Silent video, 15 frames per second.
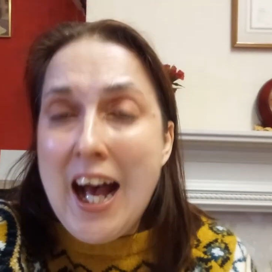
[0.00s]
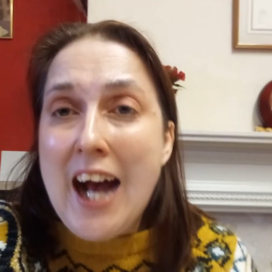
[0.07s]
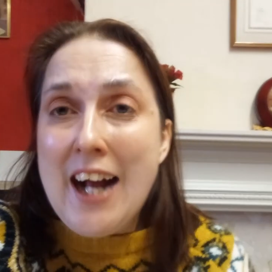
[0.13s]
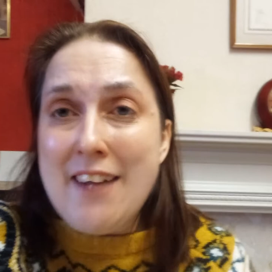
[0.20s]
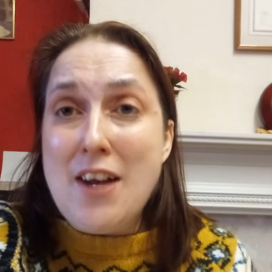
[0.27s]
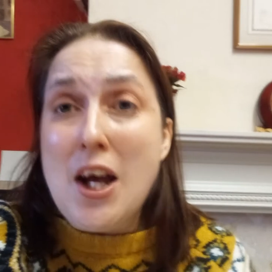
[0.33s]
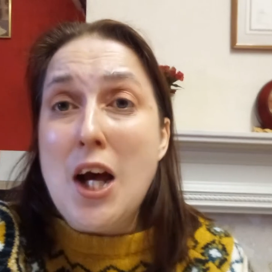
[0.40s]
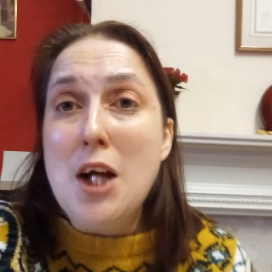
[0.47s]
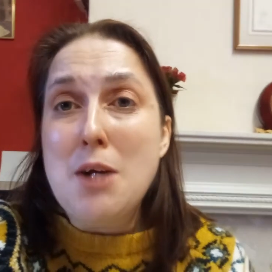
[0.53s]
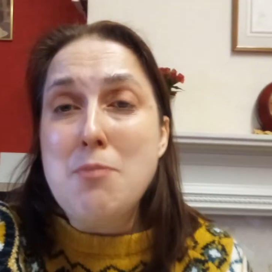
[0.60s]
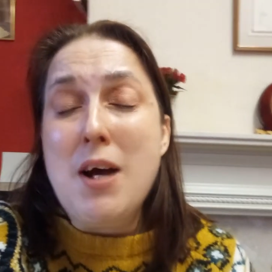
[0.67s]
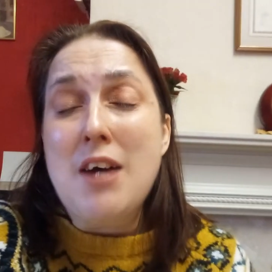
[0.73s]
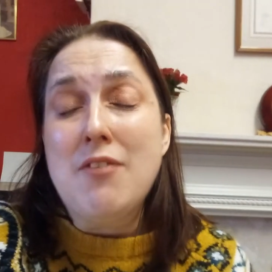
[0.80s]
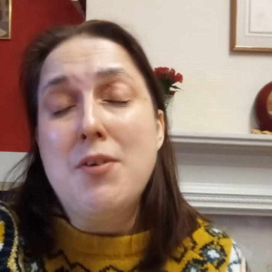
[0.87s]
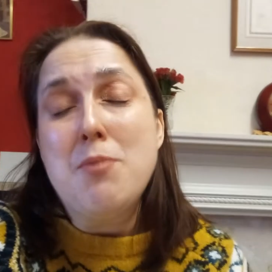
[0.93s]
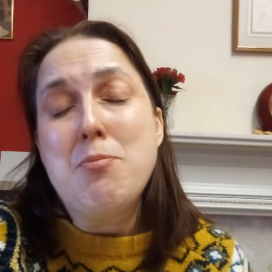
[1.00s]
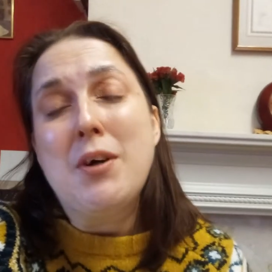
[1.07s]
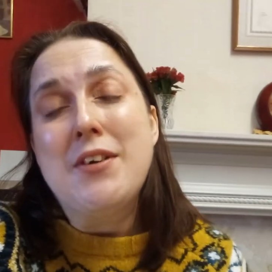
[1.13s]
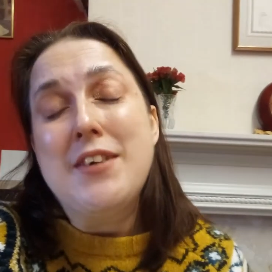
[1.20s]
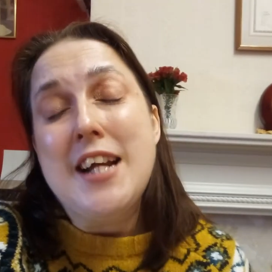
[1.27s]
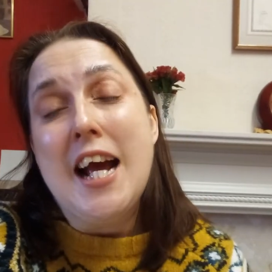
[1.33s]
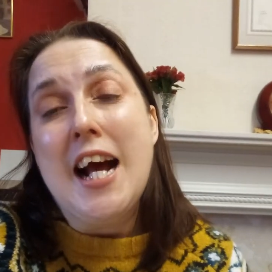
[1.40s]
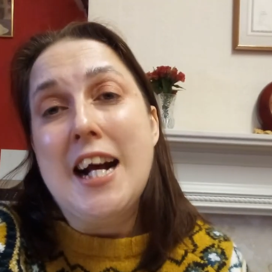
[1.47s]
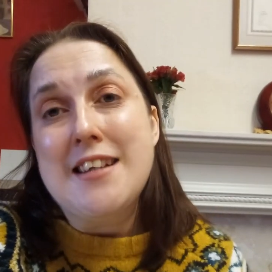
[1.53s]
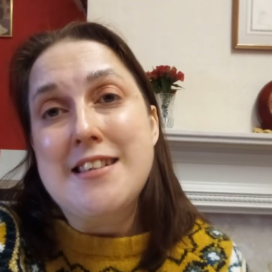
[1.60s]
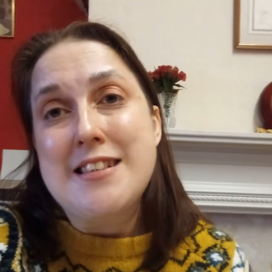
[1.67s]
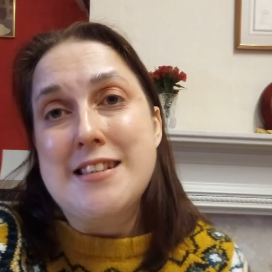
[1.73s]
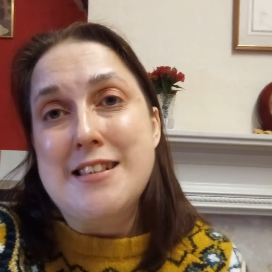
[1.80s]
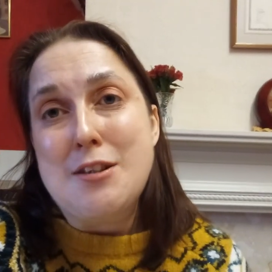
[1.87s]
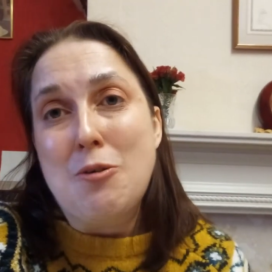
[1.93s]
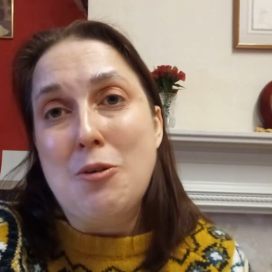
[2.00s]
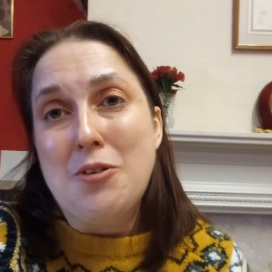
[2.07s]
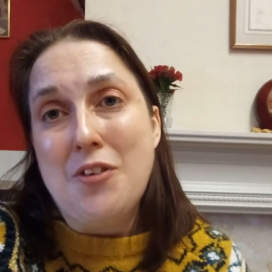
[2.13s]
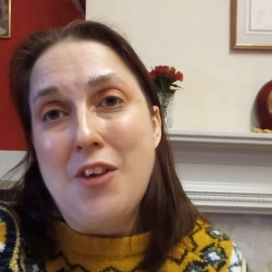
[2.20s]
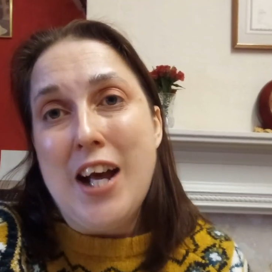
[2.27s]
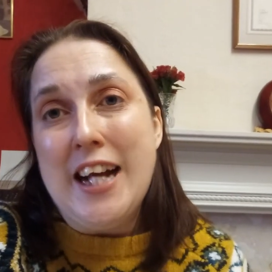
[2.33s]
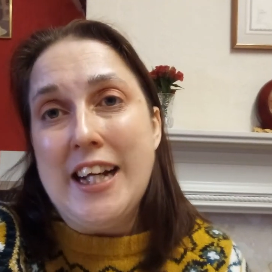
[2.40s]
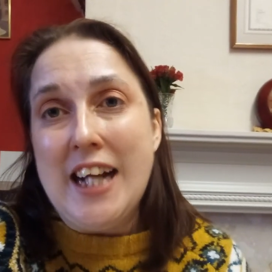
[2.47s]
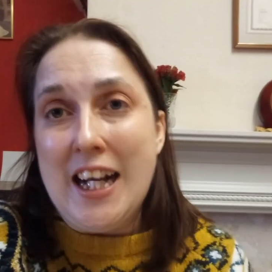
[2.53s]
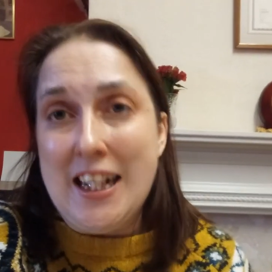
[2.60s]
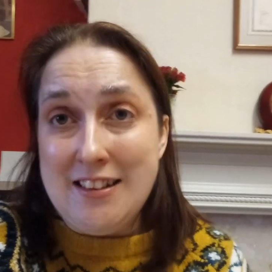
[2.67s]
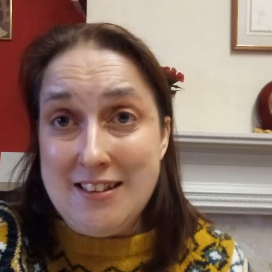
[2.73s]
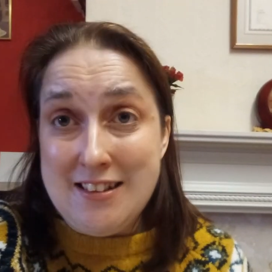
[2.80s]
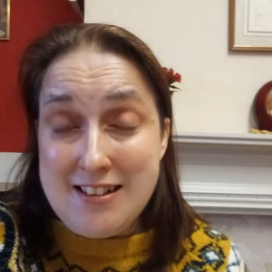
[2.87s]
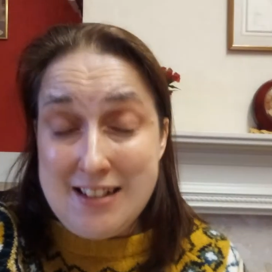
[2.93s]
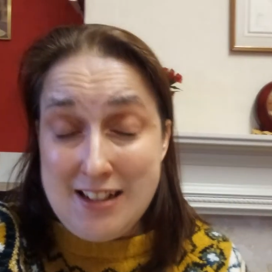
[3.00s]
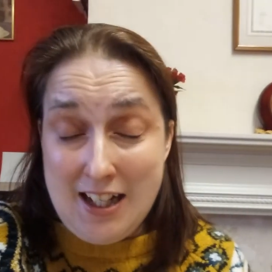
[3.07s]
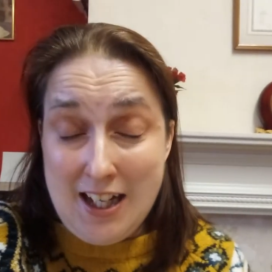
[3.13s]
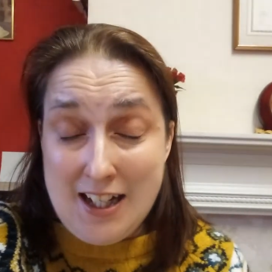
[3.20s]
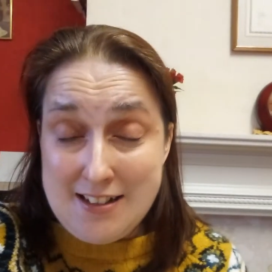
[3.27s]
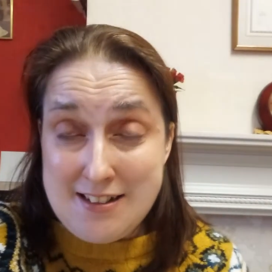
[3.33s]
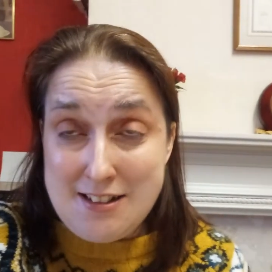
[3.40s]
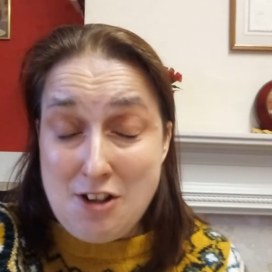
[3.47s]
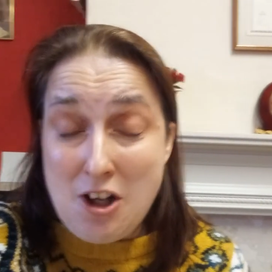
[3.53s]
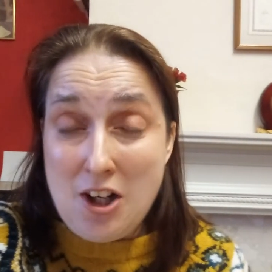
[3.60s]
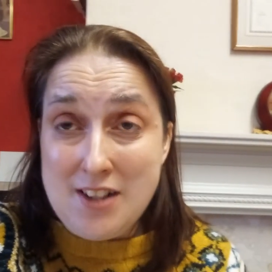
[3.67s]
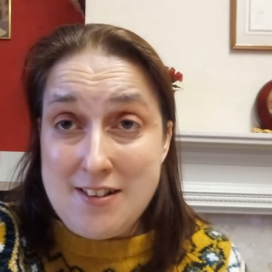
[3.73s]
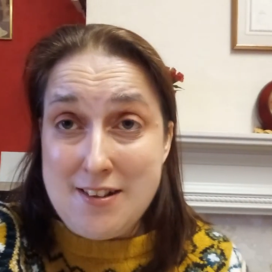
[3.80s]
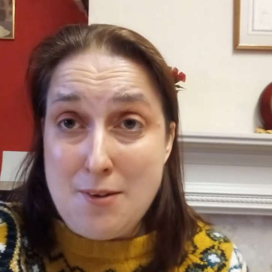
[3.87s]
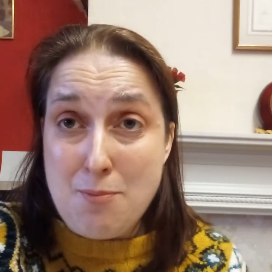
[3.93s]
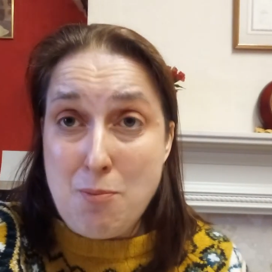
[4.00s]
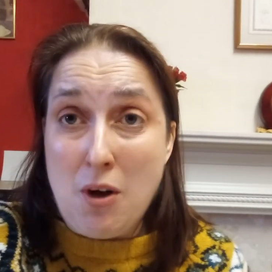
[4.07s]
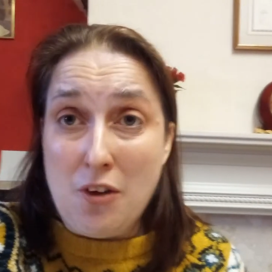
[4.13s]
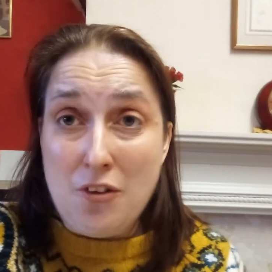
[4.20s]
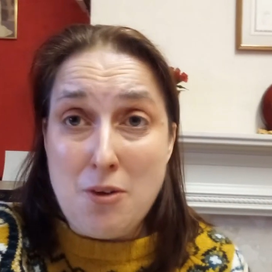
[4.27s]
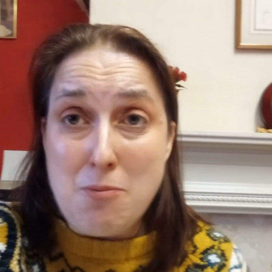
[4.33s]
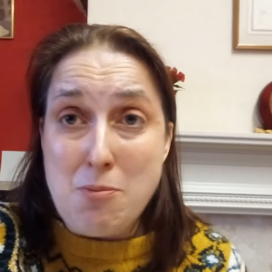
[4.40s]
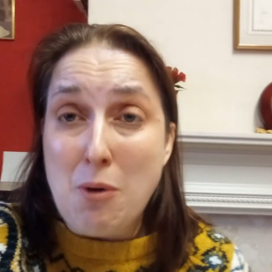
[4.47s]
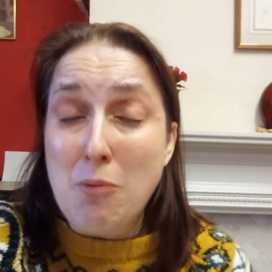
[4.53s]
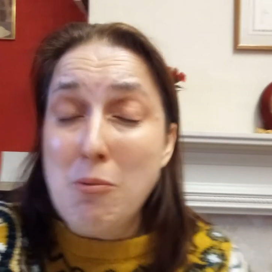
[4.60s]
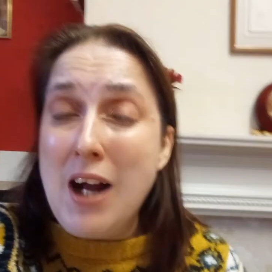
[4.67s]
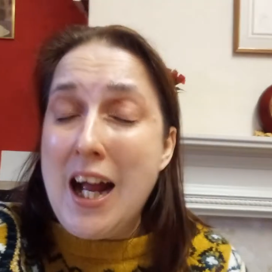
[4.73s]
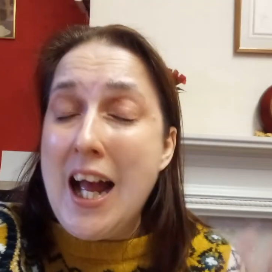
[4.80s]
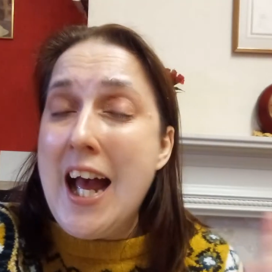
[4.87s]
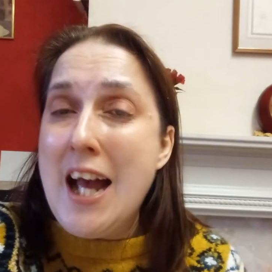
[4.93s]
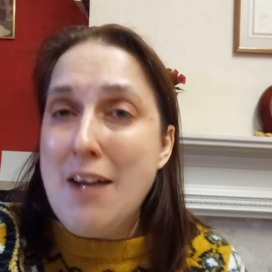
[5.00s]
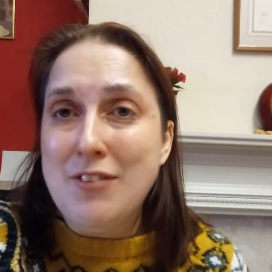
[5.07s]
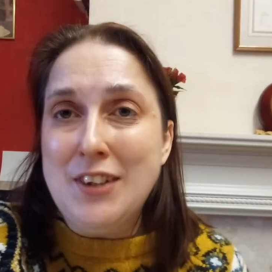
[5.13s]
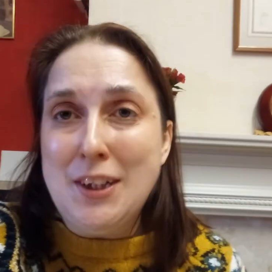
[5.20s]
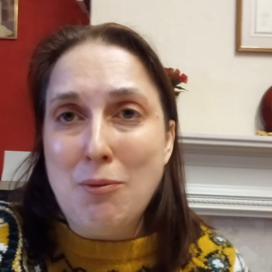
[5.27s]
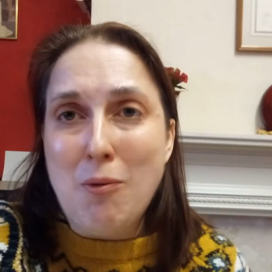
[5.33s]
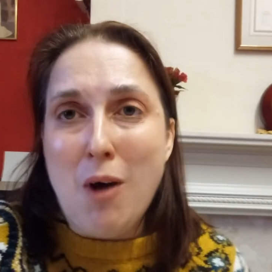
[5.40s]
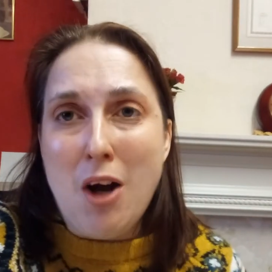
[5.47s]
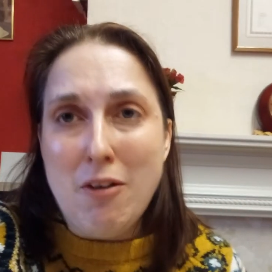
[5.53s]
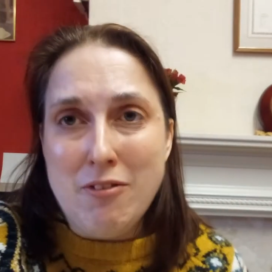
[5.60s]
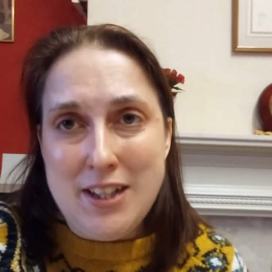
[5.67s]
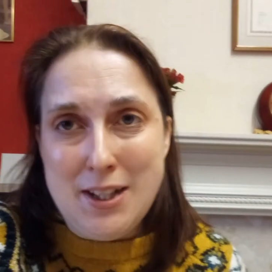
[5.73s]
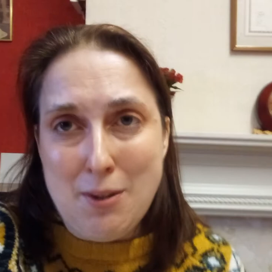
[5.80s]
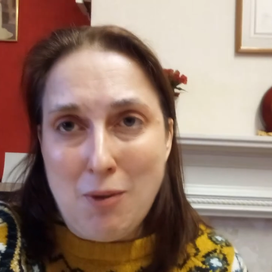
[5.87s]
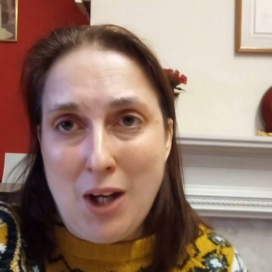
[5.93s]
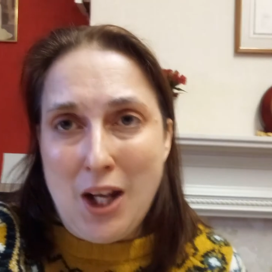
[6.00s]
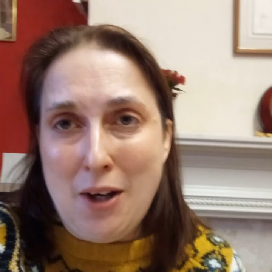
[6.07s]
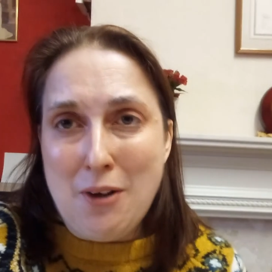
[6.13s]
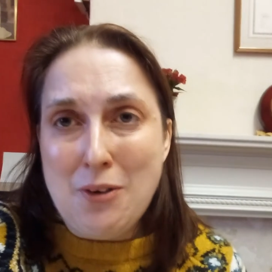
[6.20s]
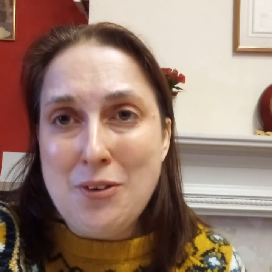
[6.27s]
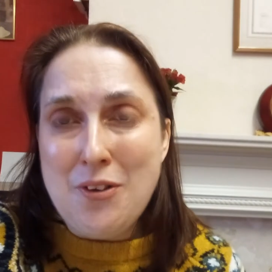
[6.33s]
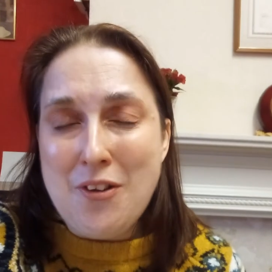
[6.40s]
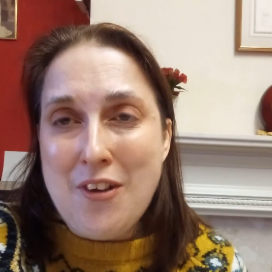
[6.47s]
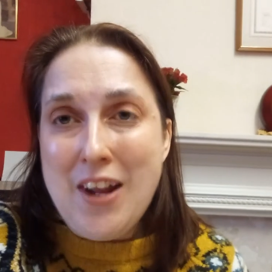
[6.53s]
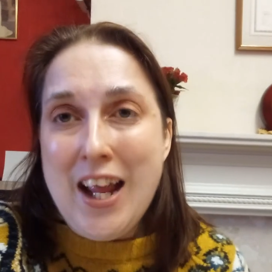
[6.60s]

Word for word: and I hope everybody has as good day and as night as possible wherever you are in the world.